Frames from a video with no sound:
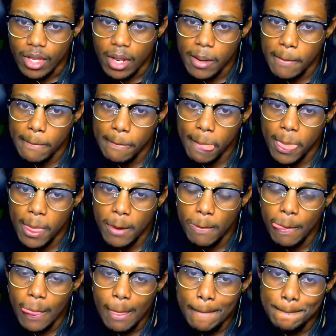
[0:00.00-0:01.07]
and, and
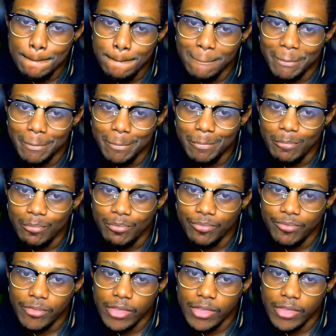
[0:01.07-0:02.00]
thirst quenched,